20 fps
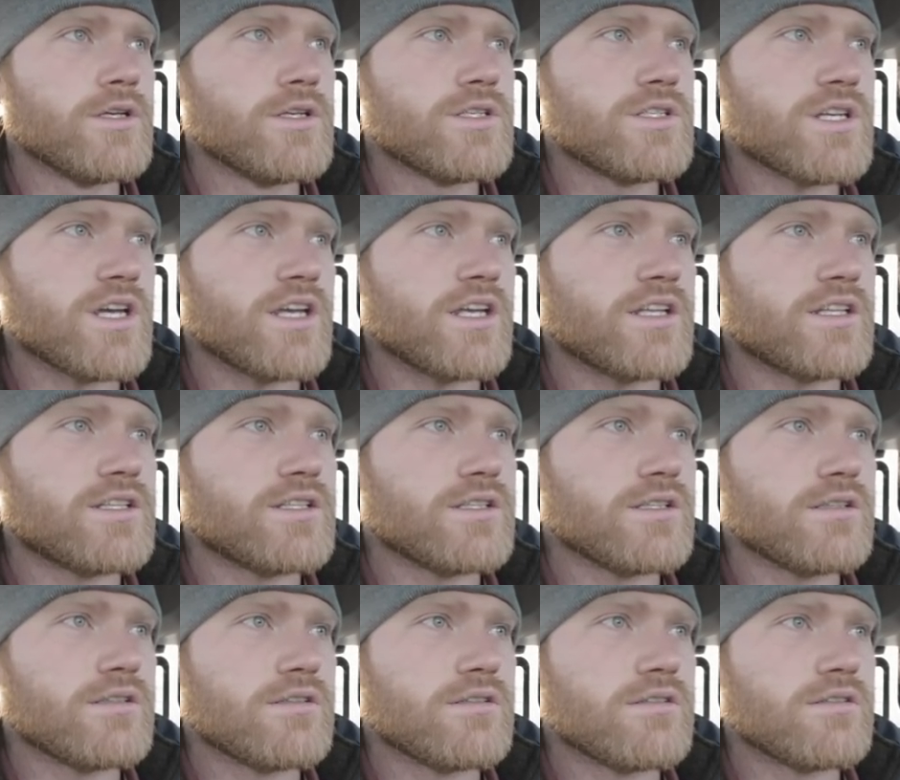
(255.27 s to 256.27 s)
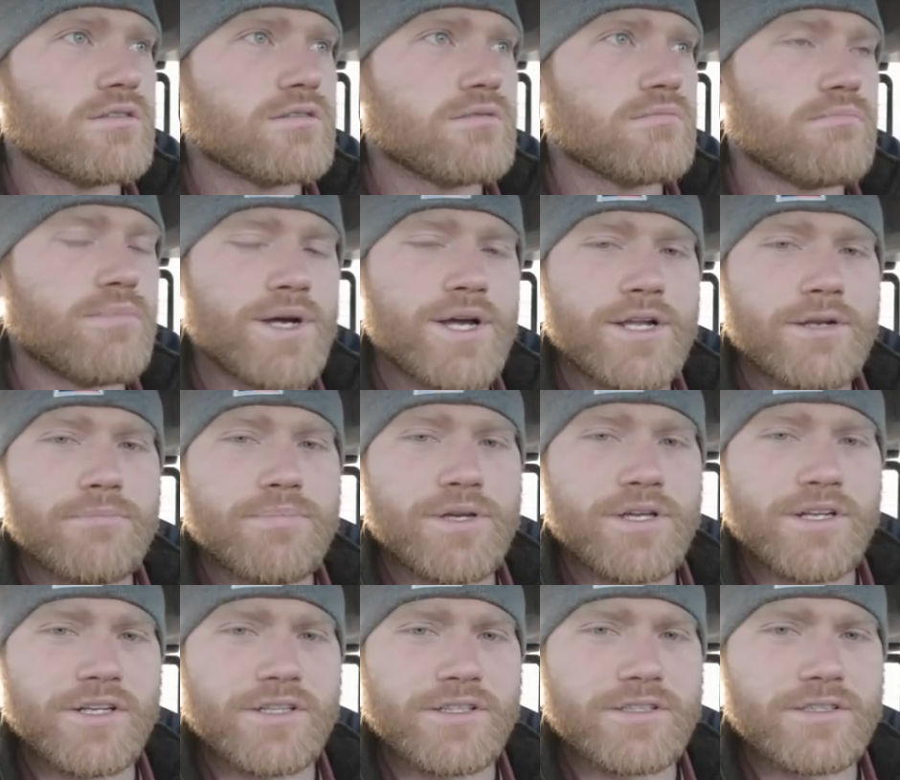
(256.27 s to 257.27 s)
said ban
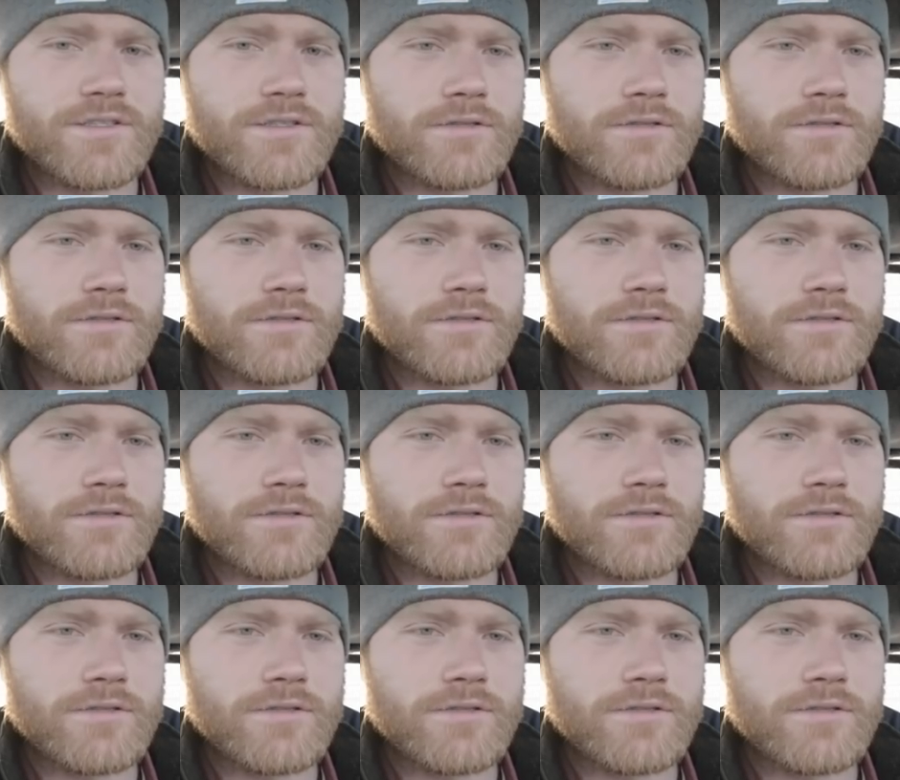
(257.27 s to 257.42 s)
period.